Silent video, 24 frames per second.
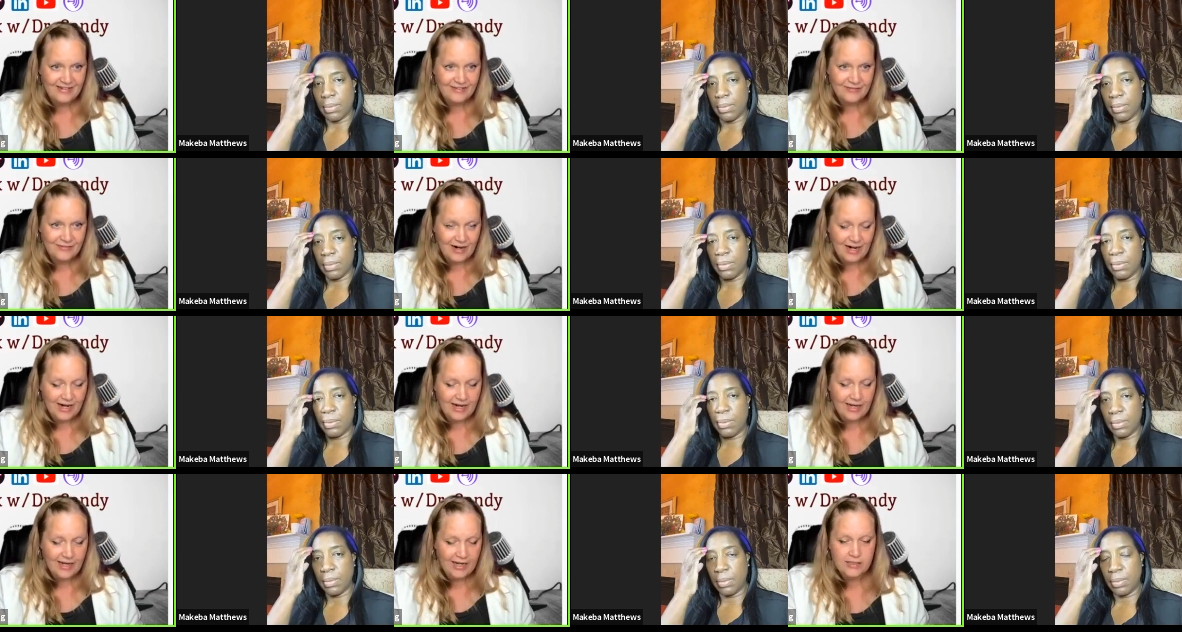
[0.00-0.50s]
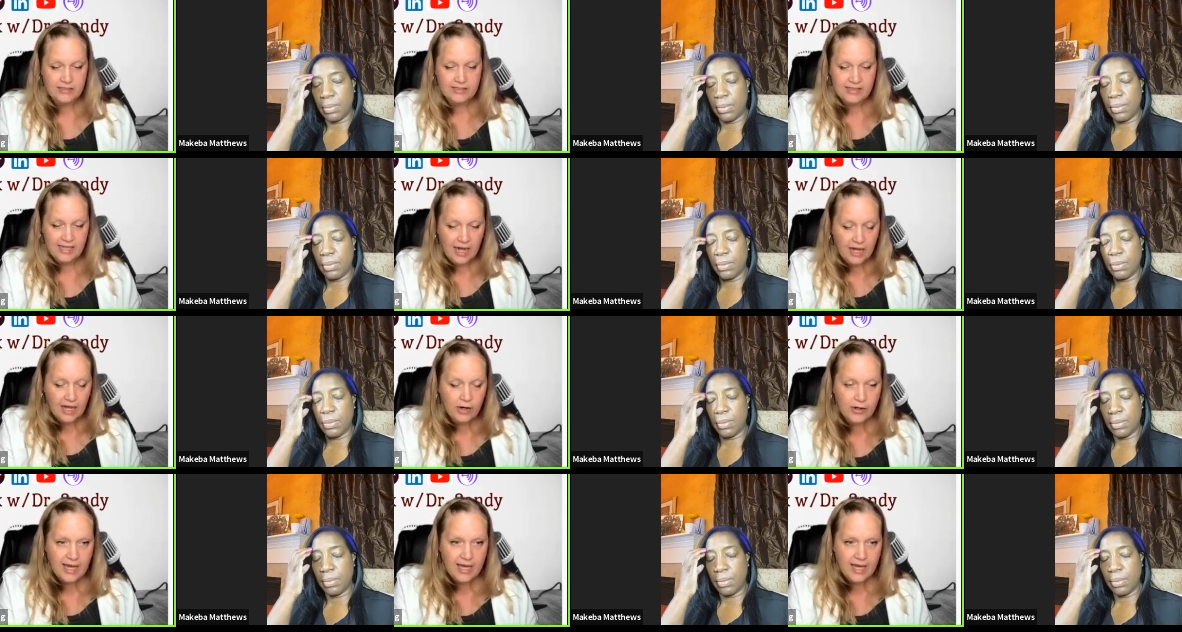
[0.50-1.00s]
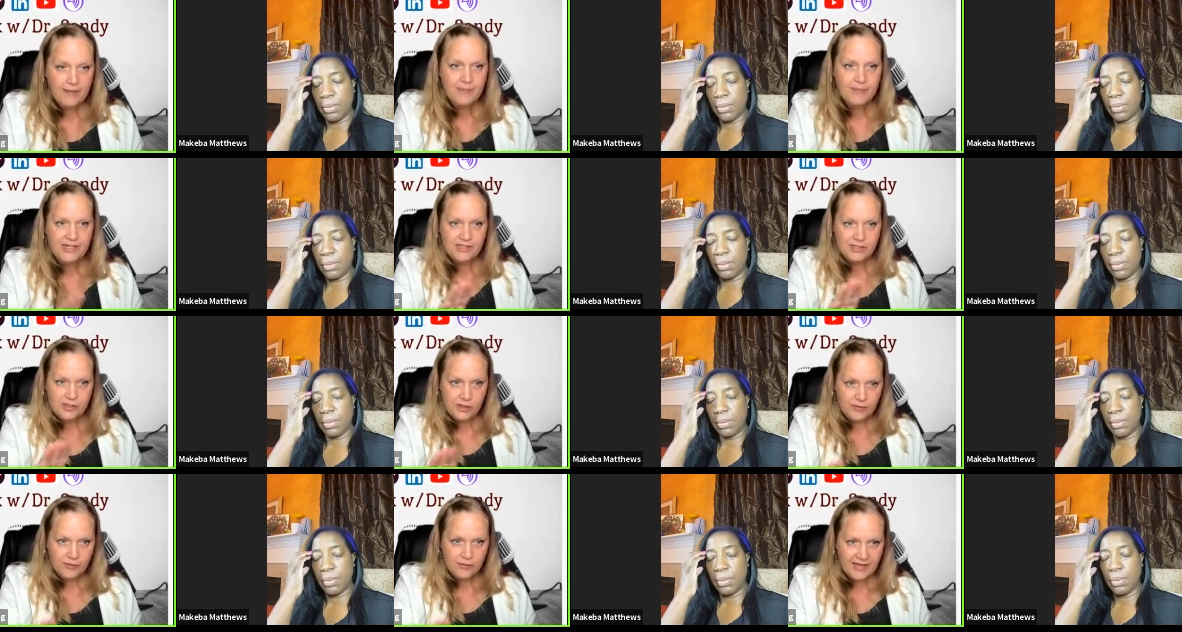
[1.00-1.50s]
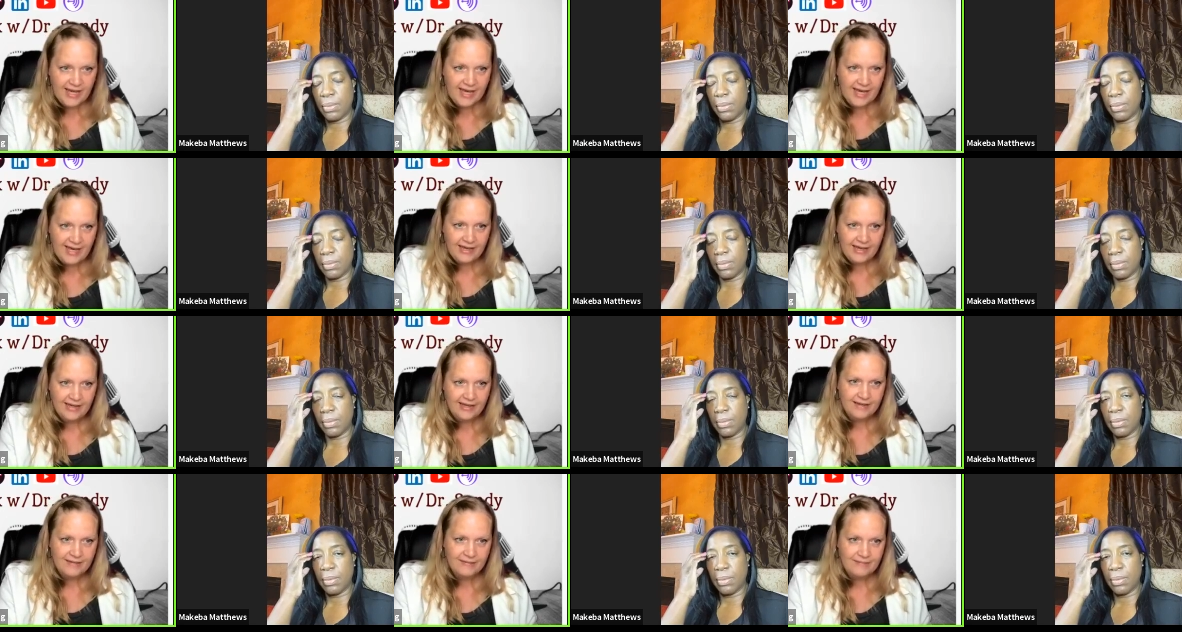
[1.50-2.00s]
Speaker 1: right mm-hmm. it's not mm-hmm. okay but it's
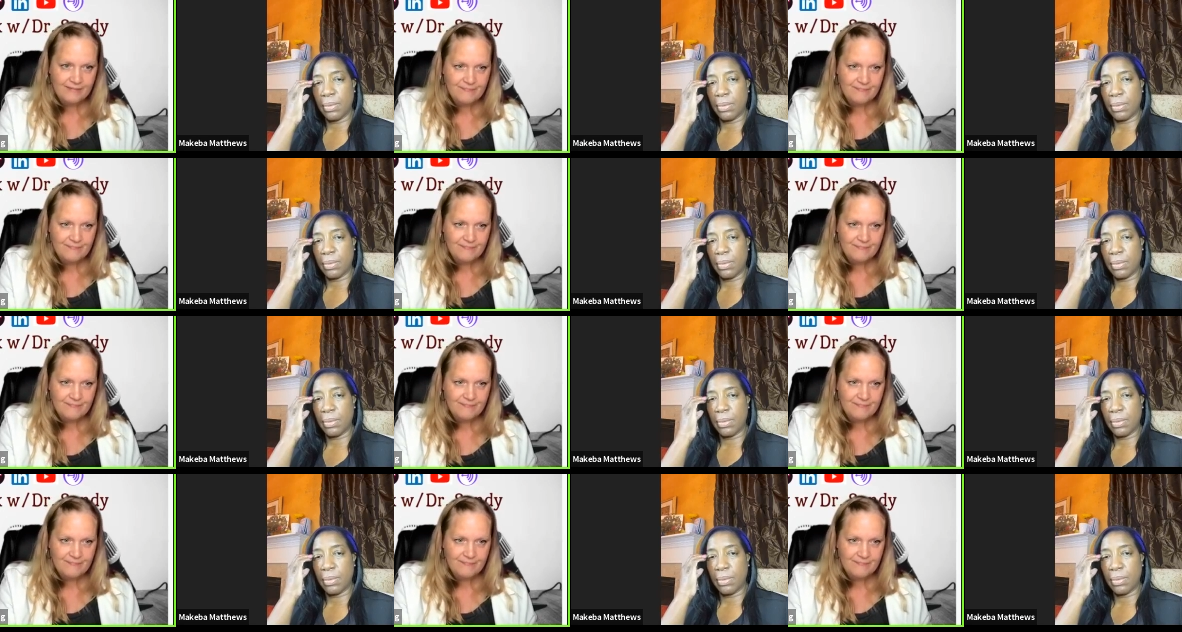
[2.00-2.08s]
okay